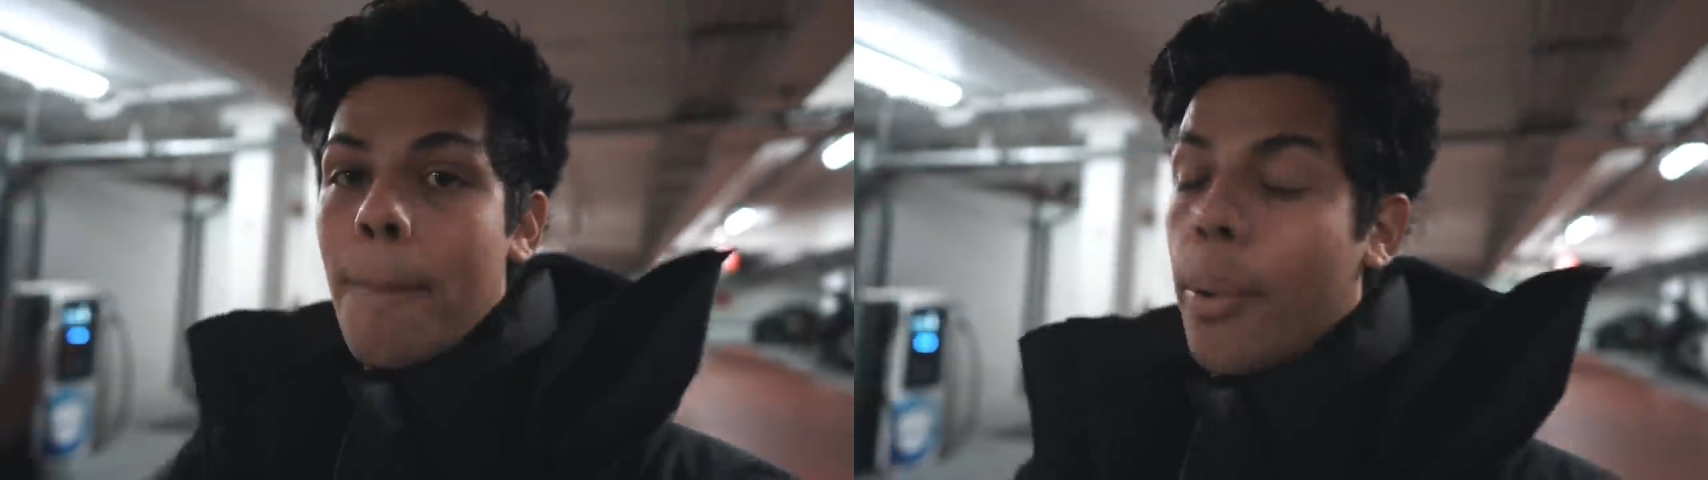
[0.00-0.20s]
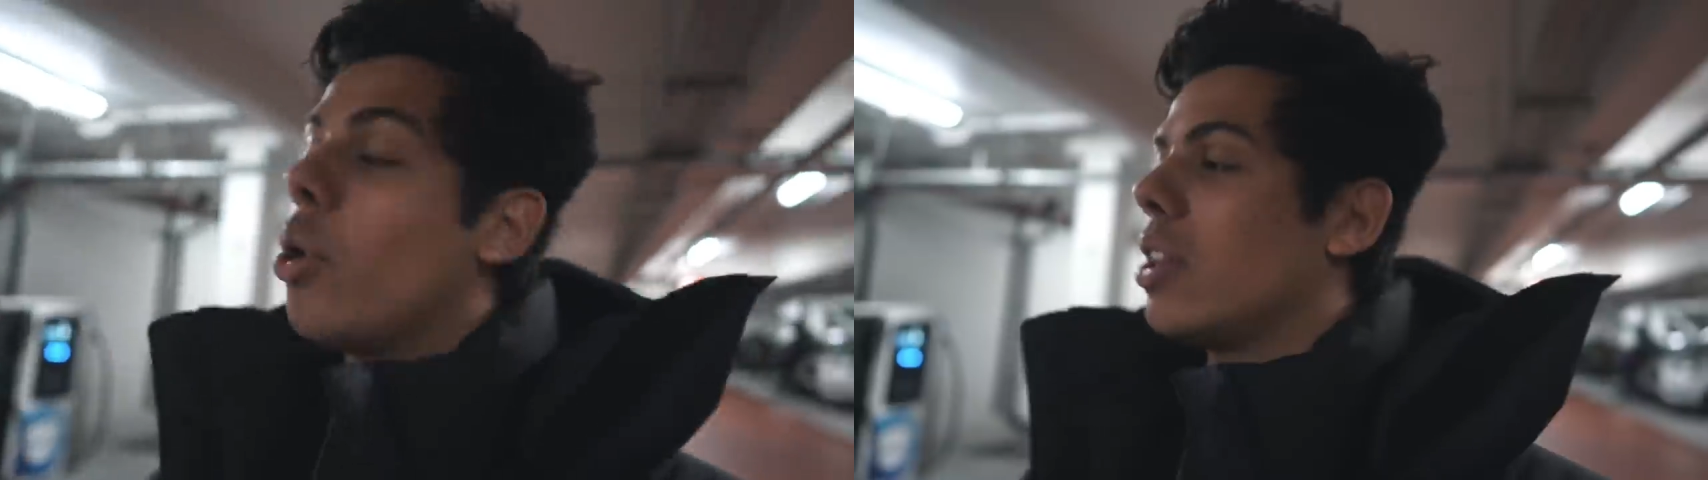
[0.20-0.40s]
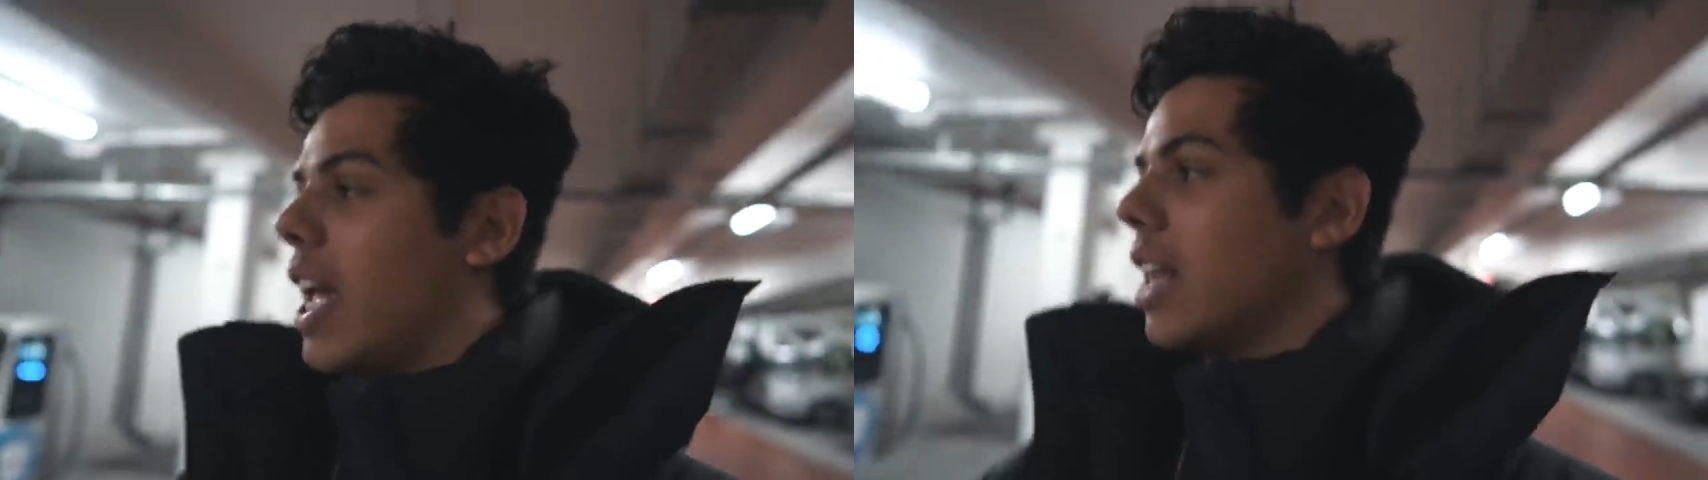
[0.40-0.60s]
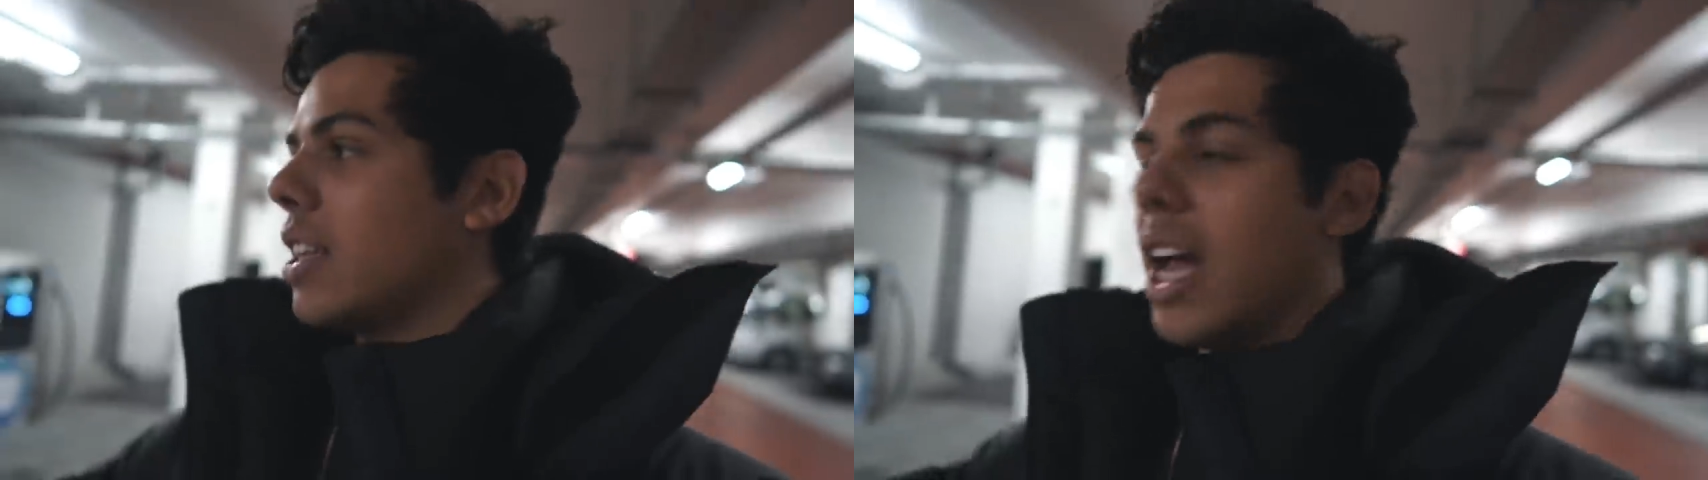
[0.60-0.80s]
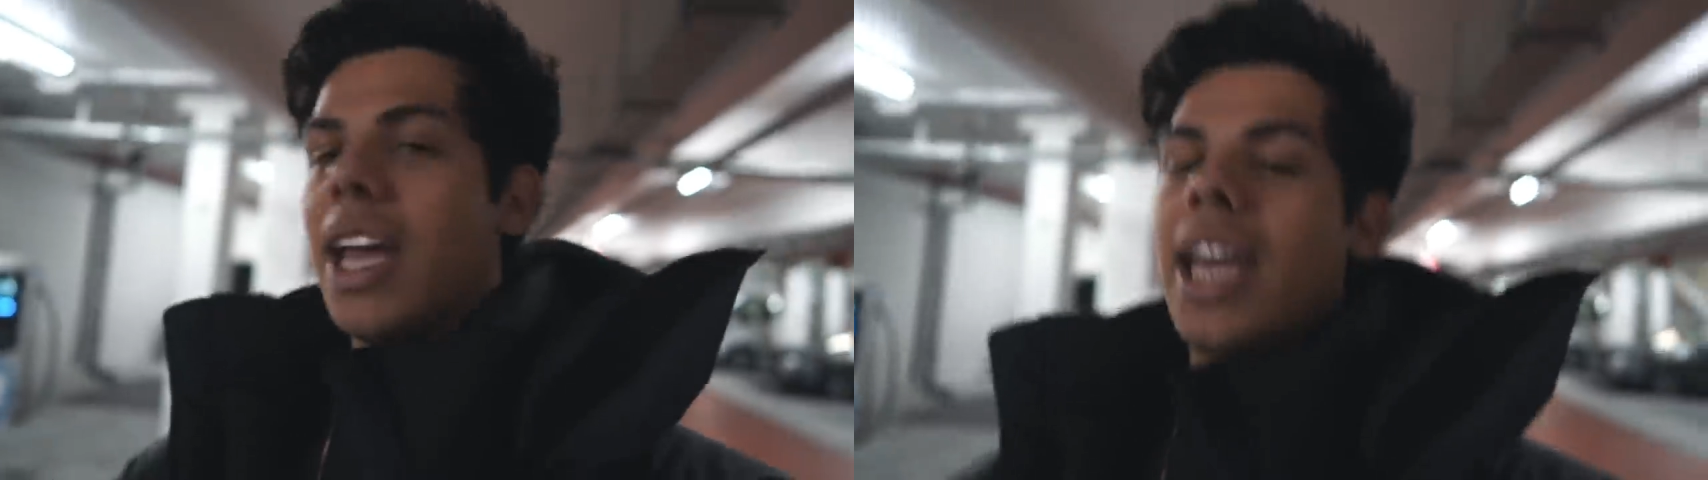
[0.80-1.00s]
ball ache.
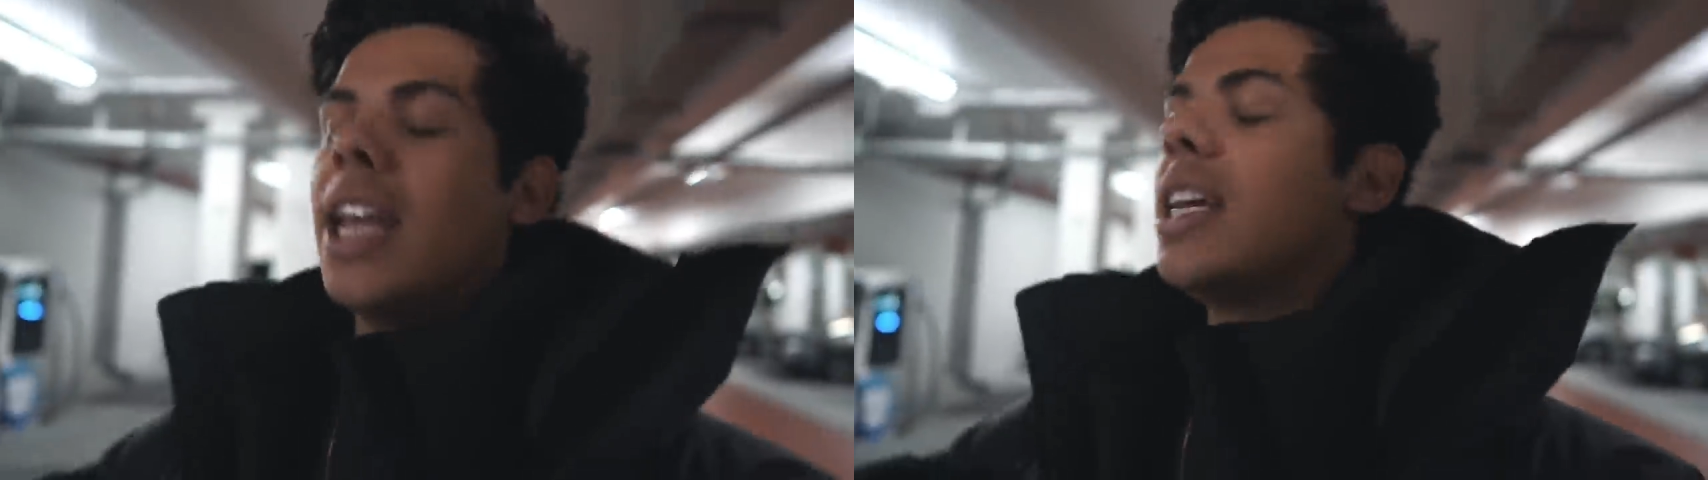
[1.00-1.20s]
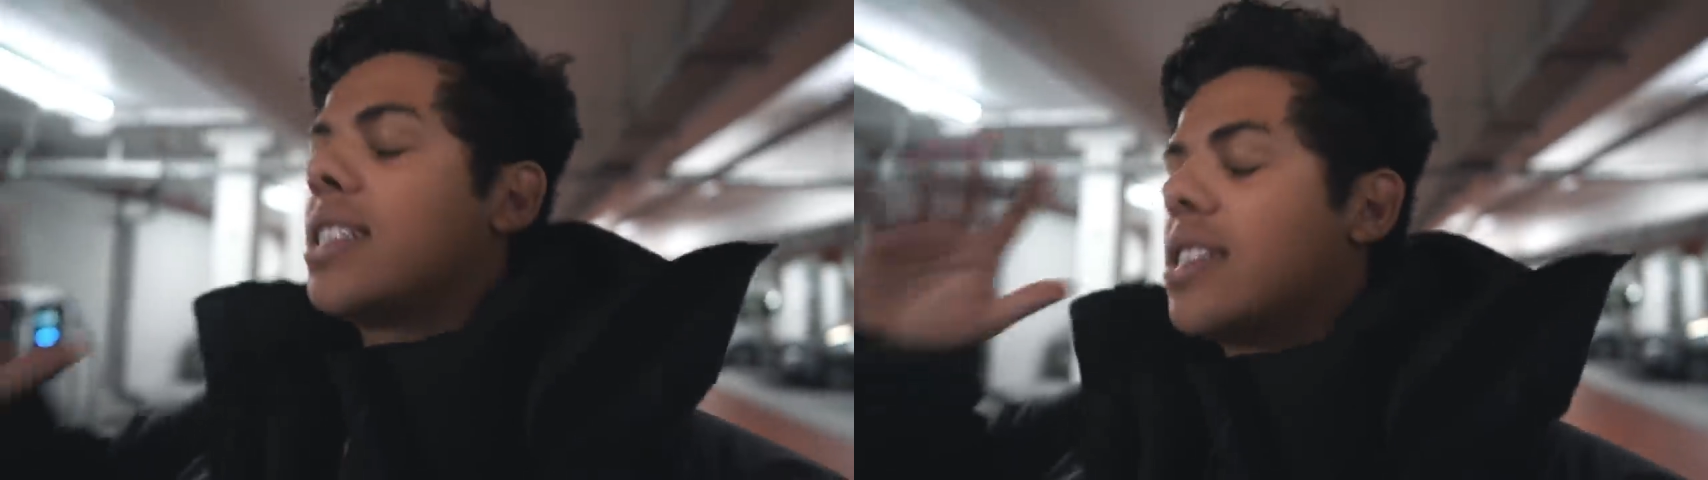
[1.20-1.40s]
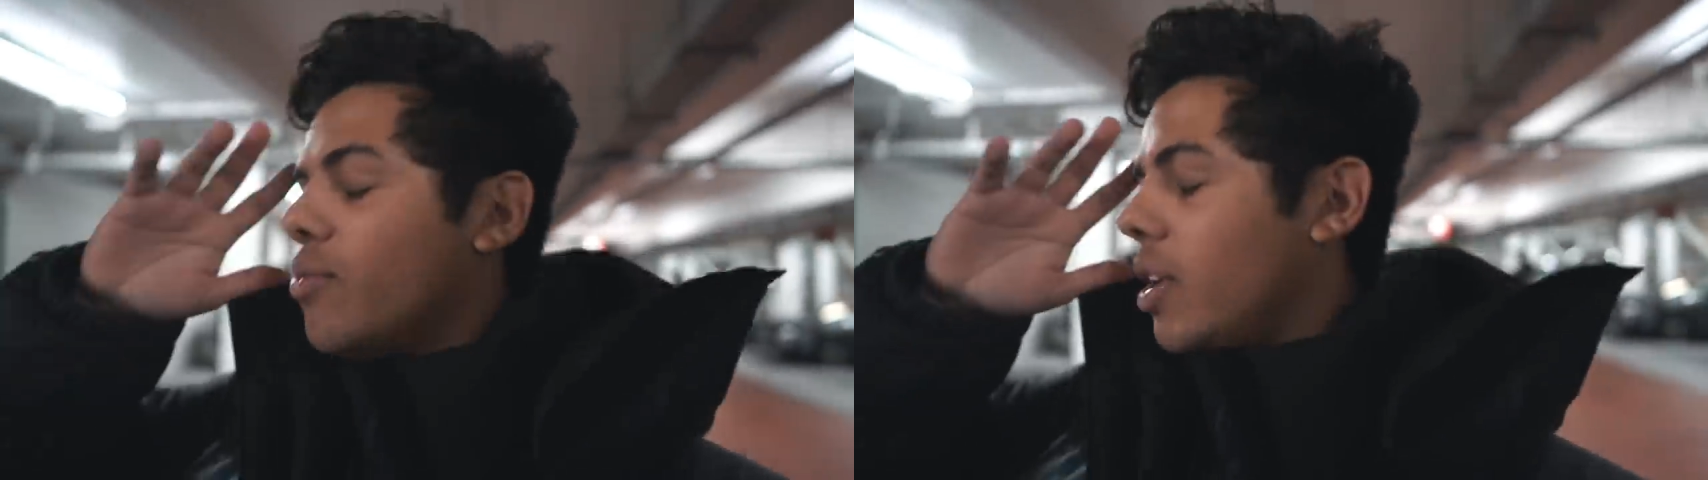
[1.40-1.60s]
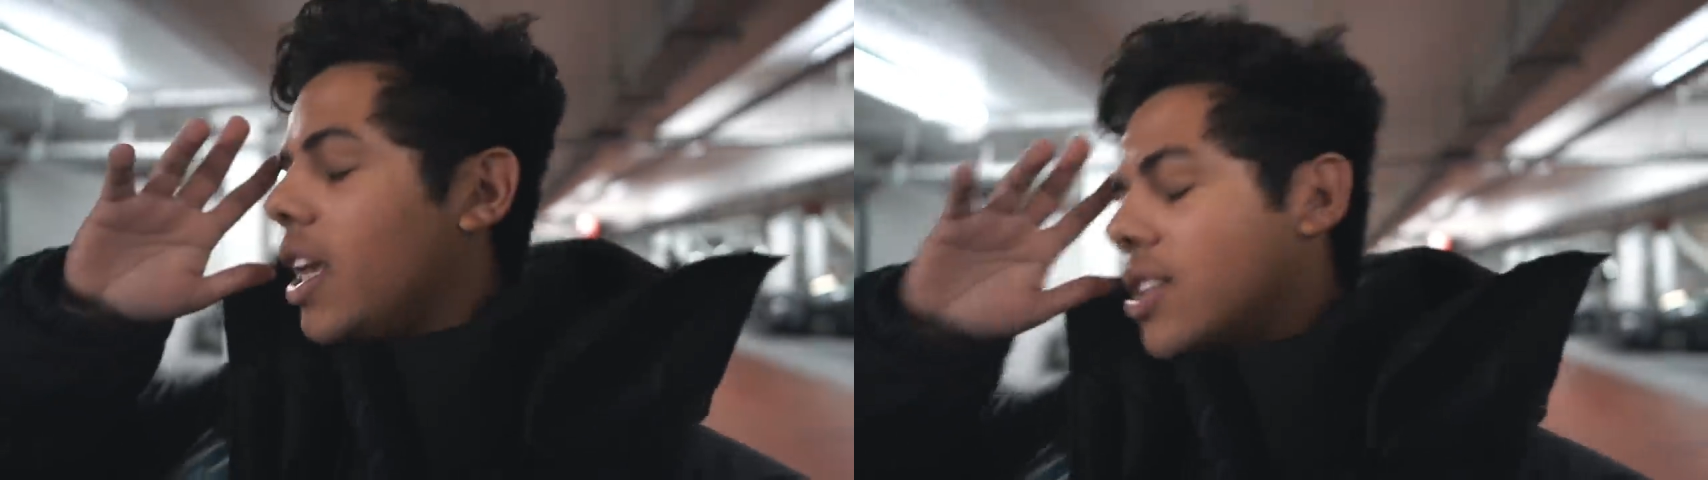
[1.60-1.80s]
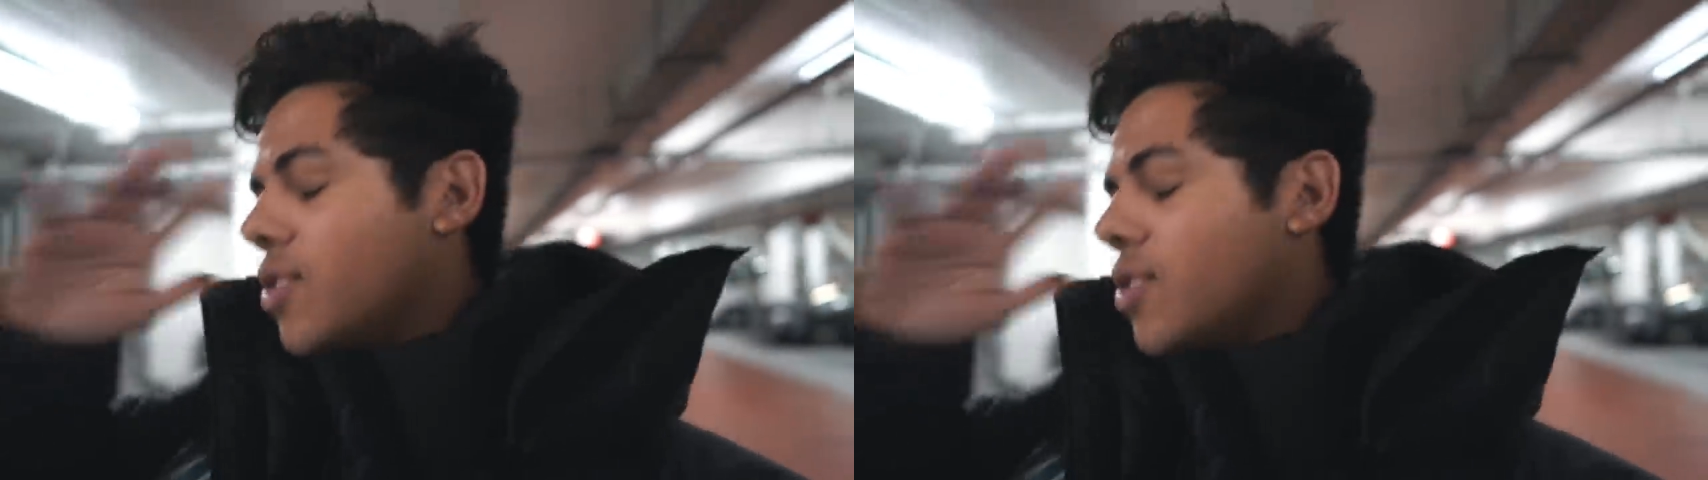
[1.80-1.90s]
Like, it's